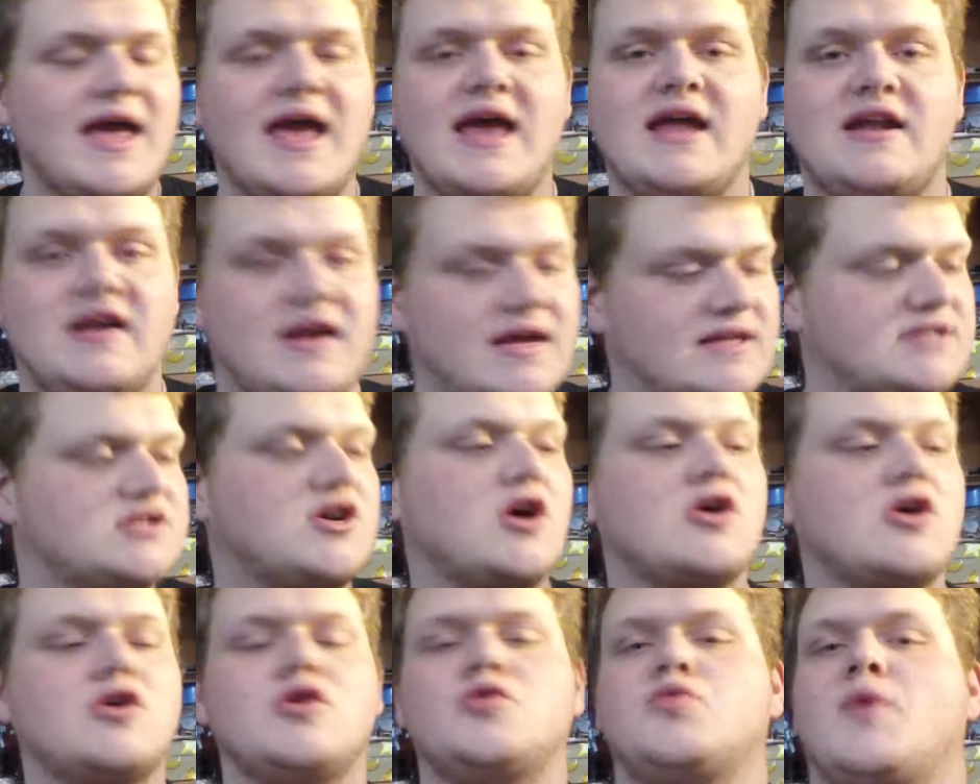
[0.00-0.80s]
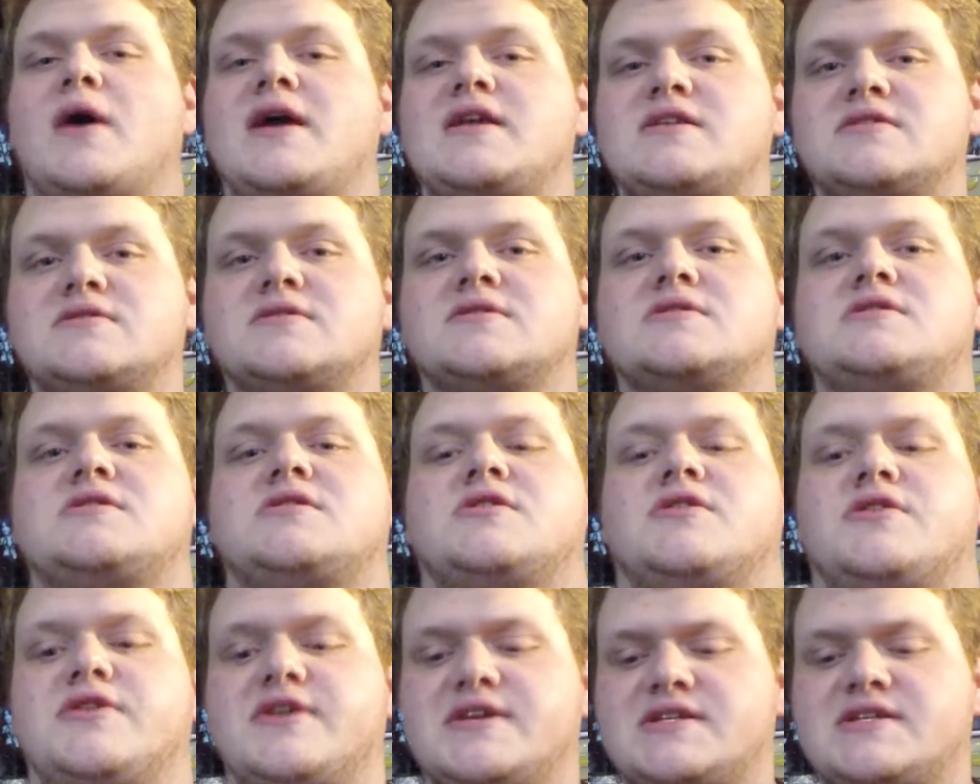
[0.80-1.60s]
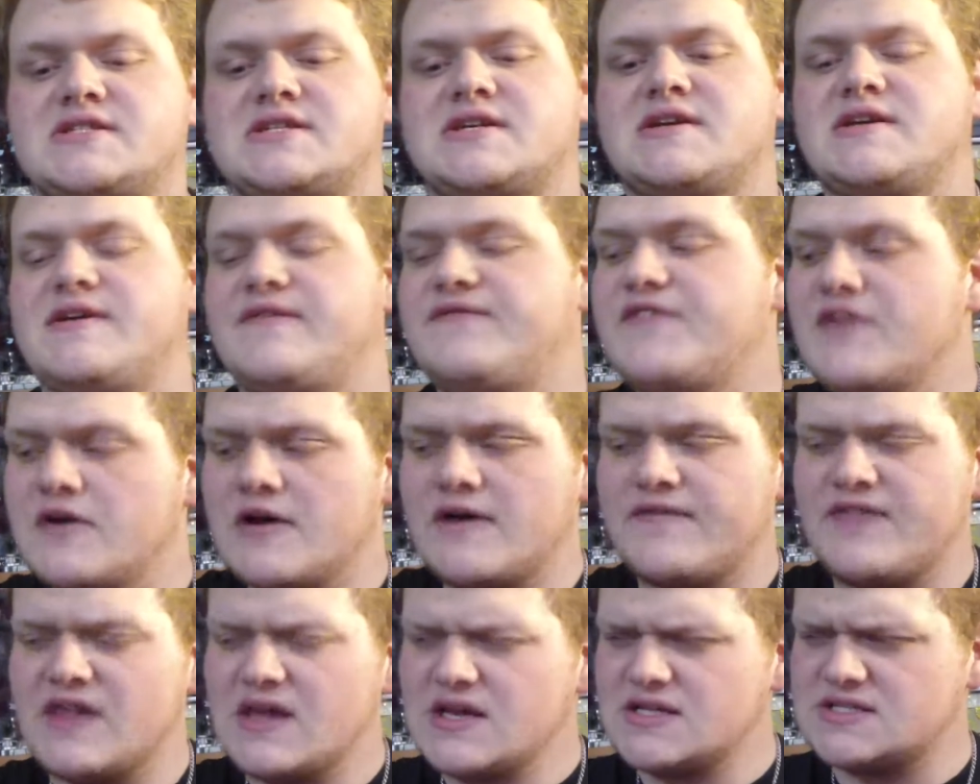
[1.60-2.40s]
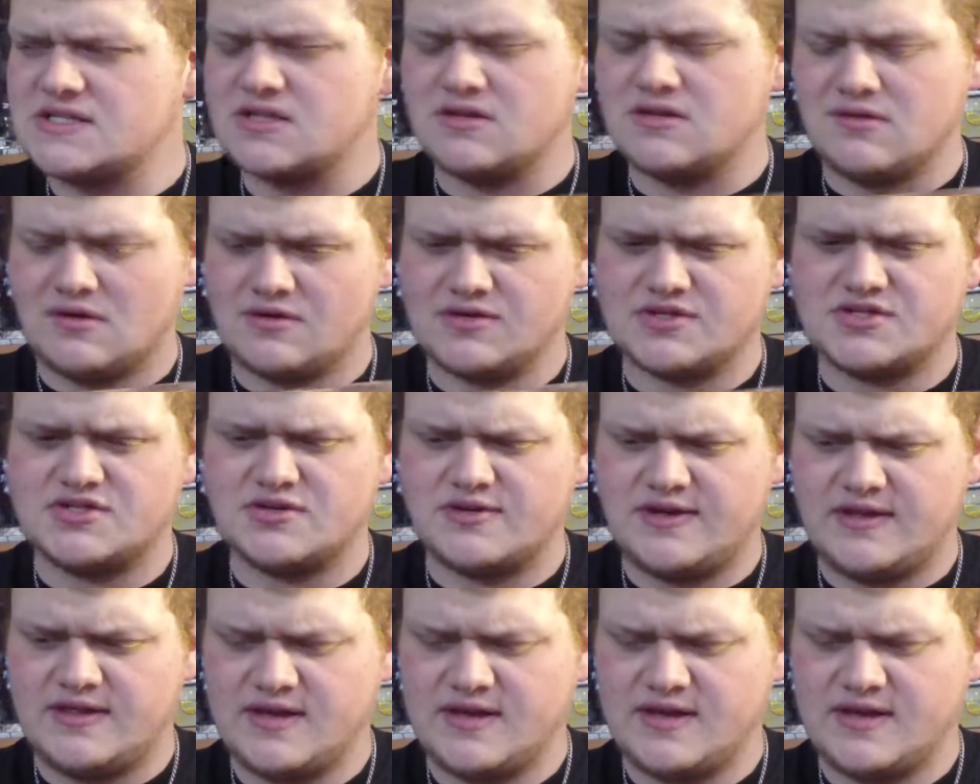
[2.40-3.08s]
It has got good weight to it too. I think it's a long sword.